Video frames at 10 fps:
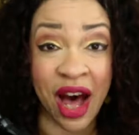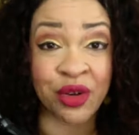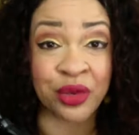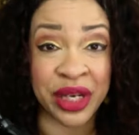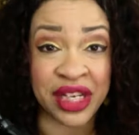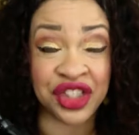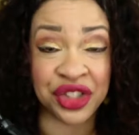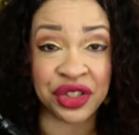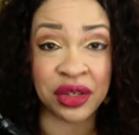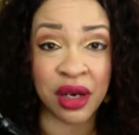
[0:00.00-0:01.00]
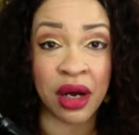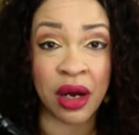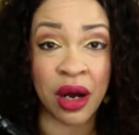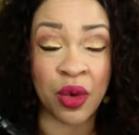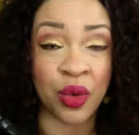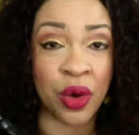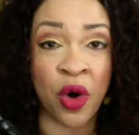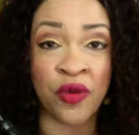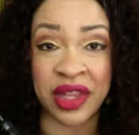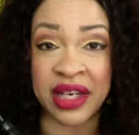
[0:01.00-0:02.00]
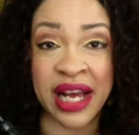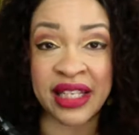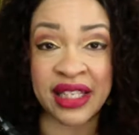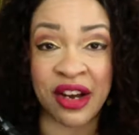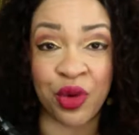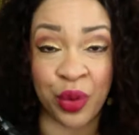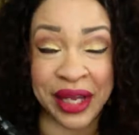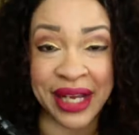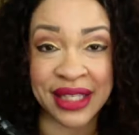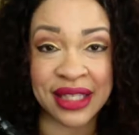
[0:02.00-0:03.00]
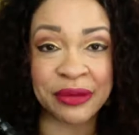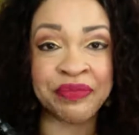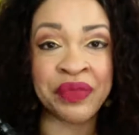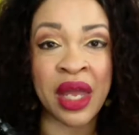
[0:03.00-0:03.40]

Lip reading: outreach over the next several weeks,